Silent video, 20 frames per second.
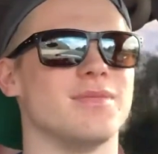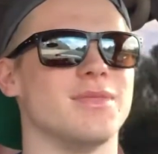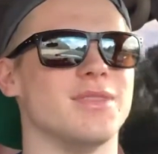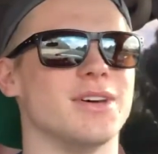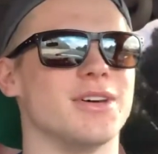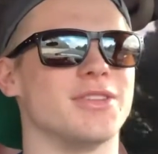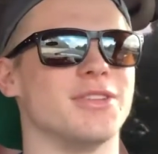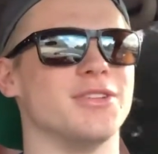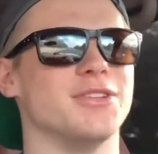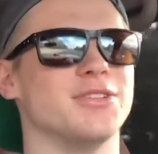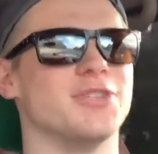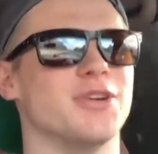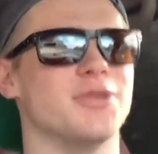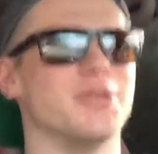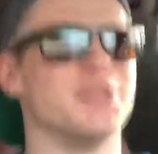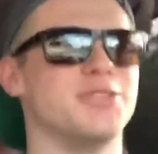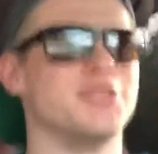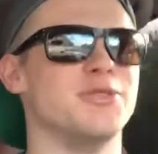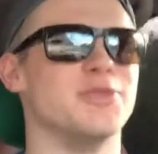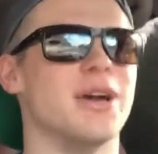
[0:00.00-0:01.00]
Nothing
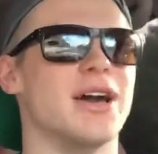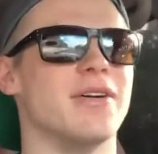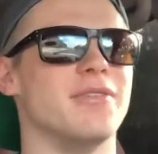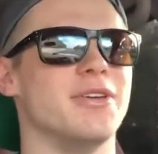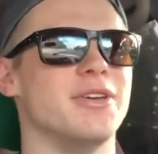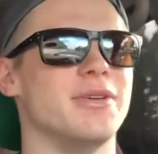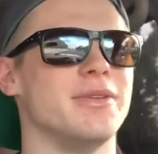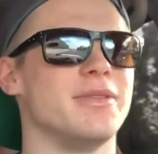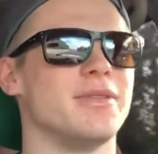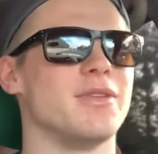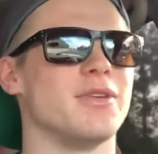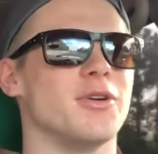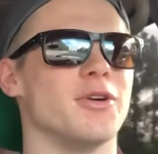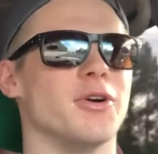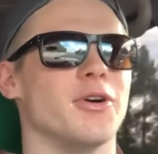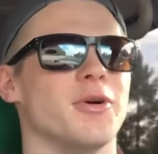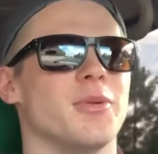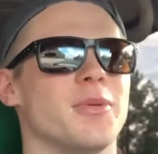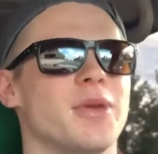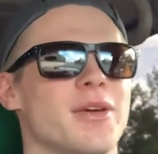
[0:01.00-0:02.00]
towing too heavy.
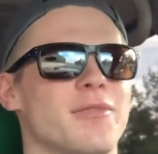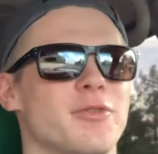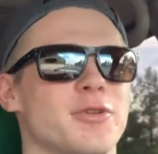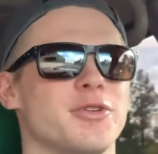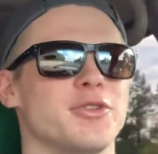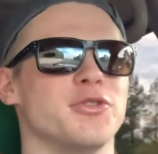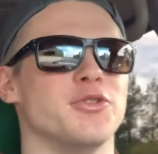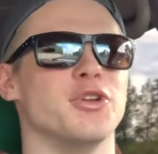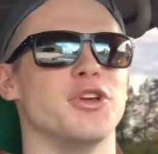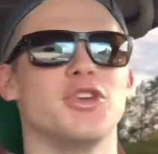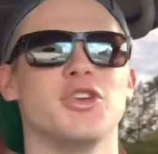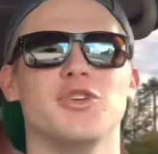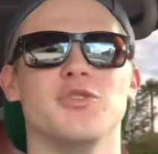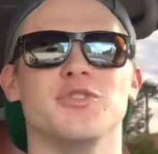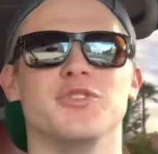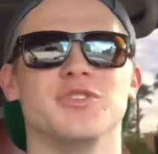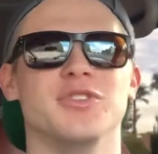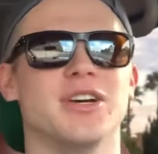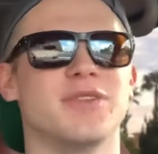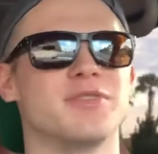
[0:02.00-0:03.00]
Or if you're doing a
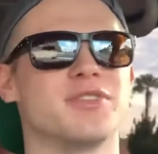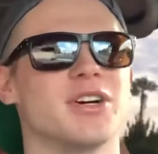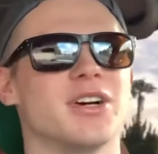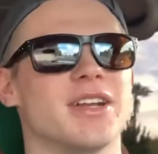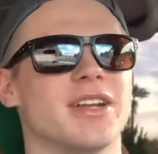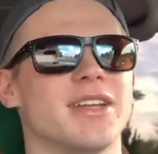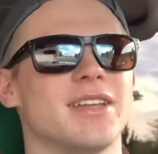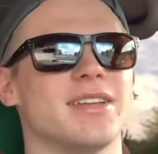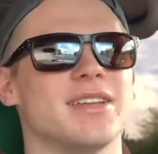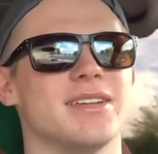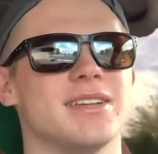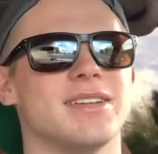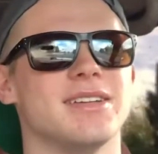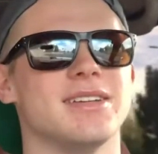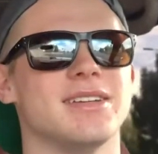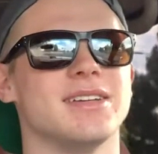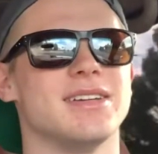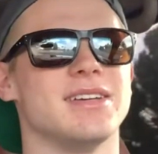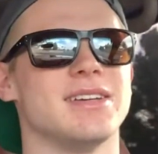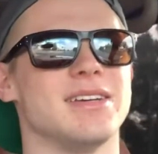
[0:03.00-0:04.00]
huge lift on it,
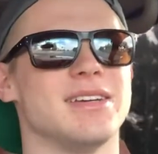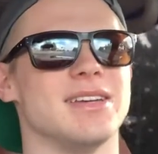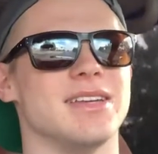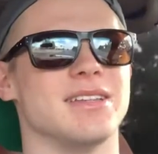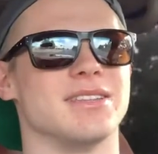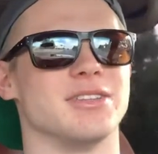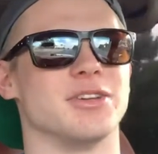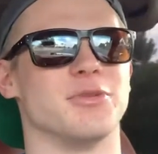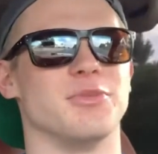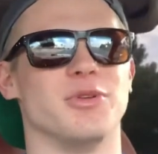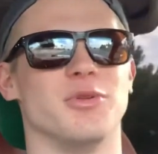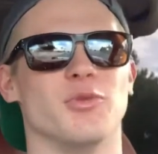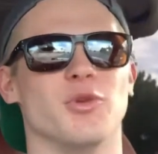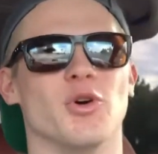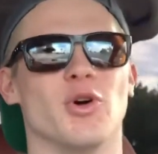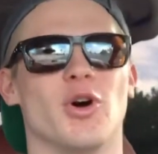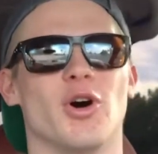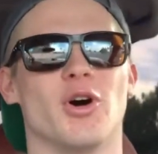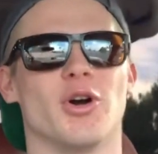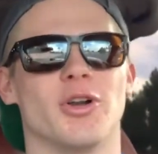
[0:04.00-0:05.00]
it's going to be
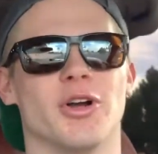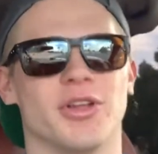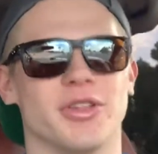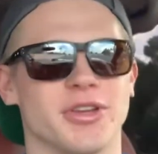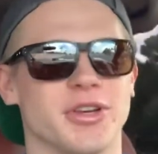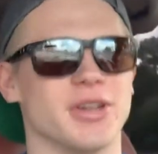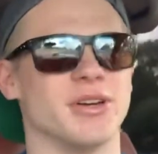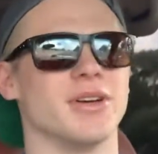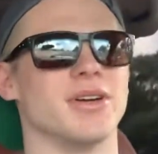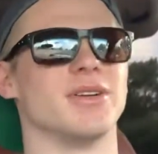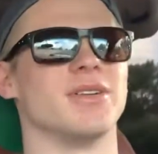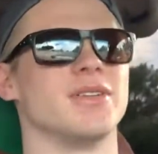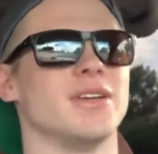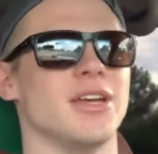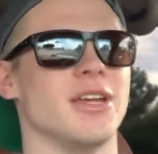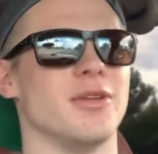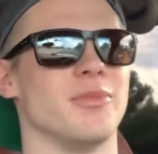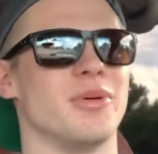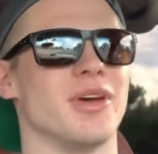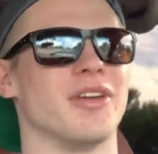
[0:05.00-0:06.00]
real hard on
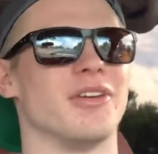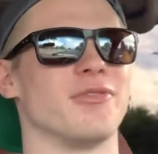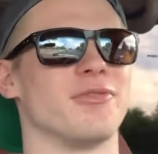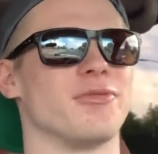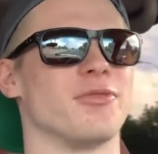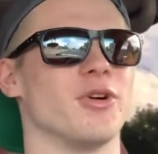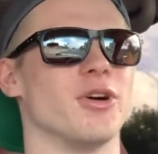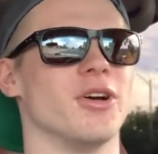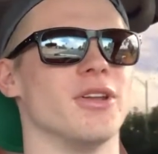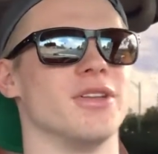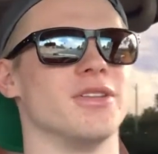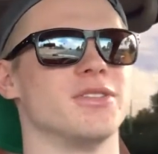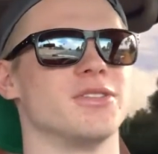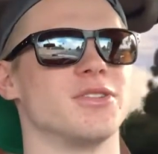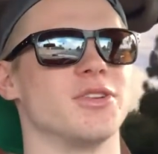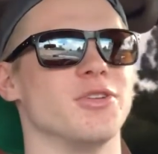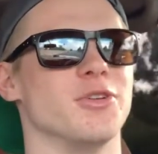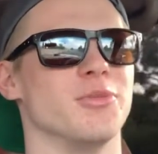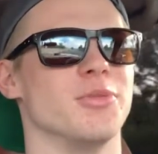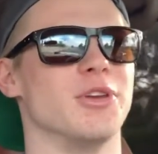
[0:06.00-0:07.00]
the independent front.
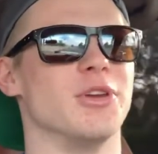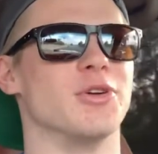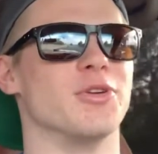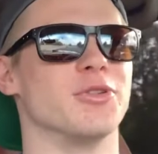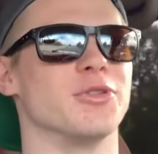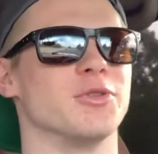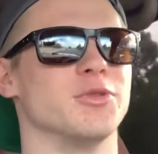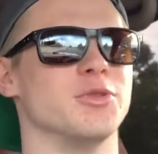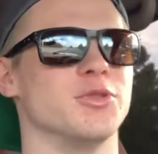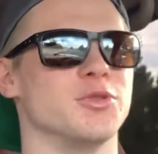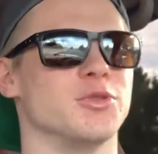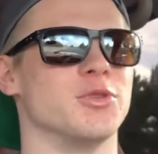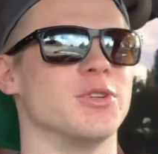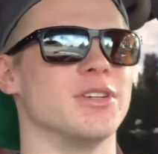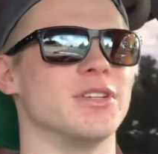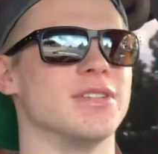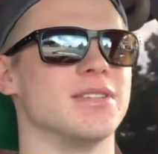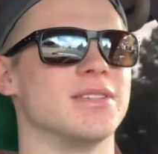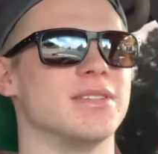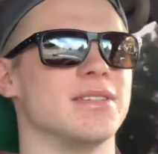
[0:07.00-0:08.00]
So you'll be going through
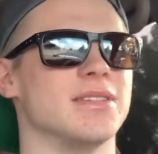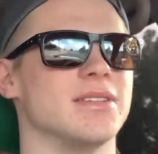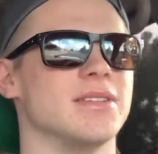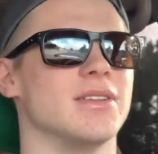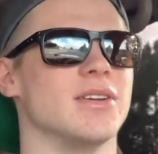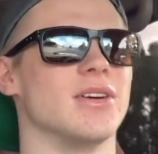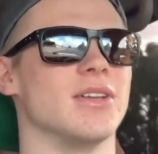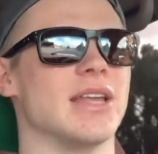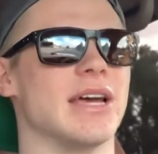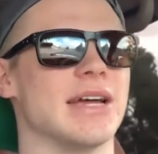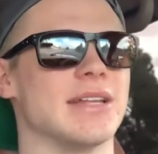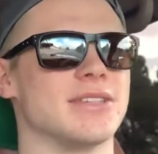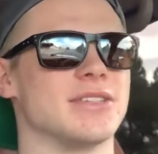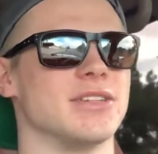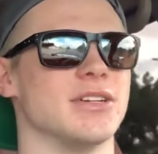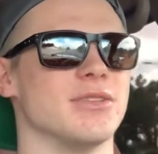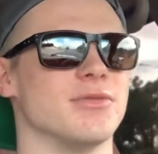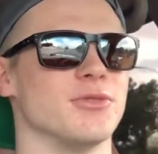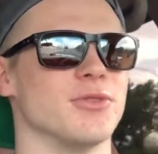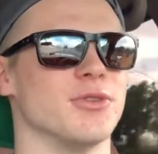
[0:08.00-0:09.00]
joints and all that
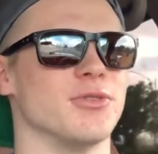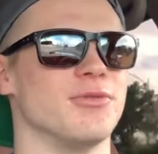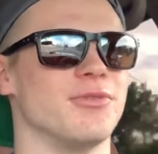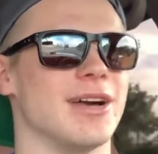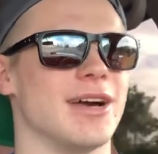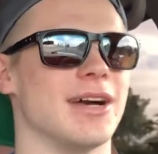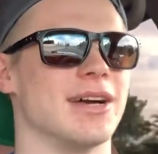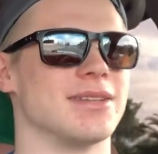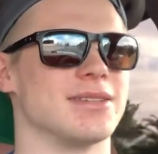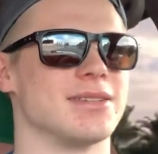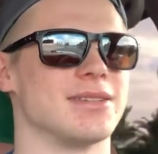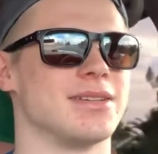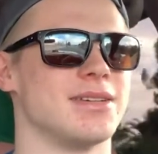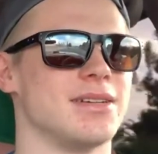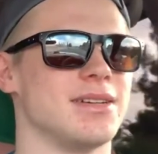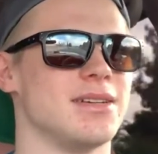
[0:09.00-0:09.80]
stuff real fast.